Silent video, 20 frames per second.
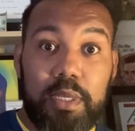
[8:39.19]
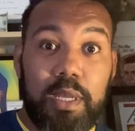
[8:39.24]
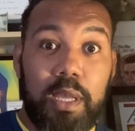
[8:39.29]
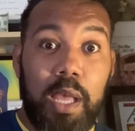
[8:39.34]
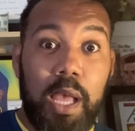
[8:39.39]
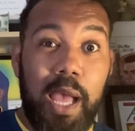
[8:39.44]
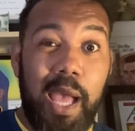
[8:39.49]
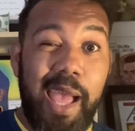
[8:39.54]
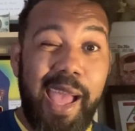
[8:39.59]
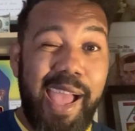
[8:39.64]

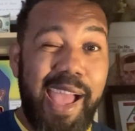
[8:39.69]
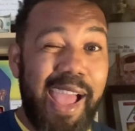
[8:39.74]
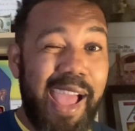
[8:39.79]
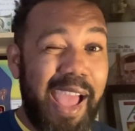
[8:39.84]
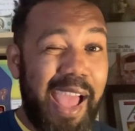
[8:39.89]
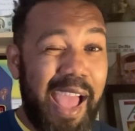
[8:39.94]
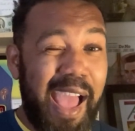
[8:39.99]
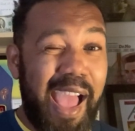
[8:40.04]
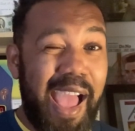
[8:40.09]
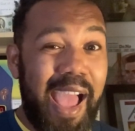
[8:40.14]
Huh?
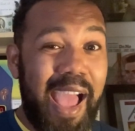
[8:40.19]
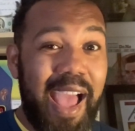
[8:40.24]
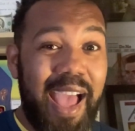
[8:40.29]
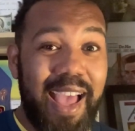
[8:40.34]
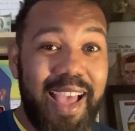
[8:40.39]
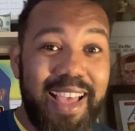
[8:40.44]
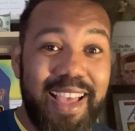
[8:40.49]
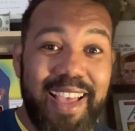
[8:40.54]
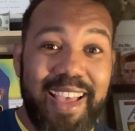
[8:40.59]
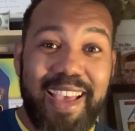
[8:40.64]

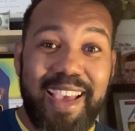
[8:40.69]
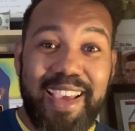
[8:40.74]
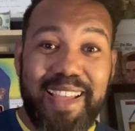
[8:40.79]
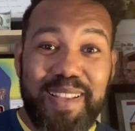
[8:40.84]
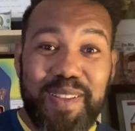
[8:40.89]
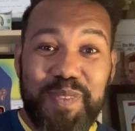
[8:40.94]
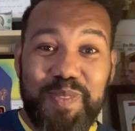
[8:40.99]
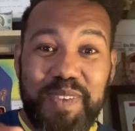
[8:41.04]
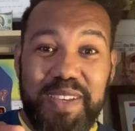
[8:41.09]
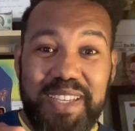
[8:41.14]

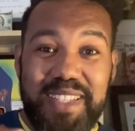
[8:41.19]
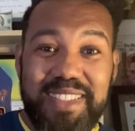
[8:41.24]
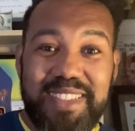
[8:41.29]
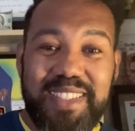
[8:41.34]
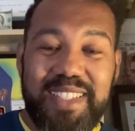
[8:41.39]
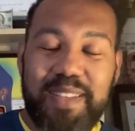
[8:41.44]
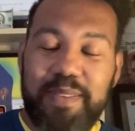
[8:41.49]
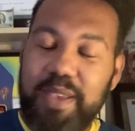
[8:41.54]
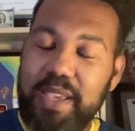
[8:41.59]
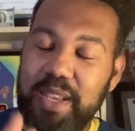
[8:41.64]
Halo fans?
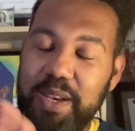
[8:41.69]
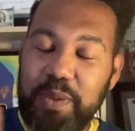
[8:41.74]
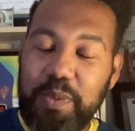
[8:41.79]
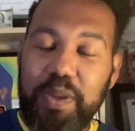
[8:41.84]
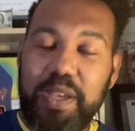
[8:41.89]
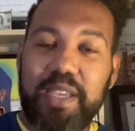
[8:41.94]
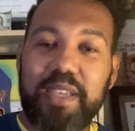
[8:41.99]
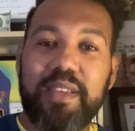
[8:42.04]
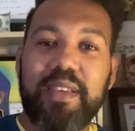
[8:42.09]
Anyway.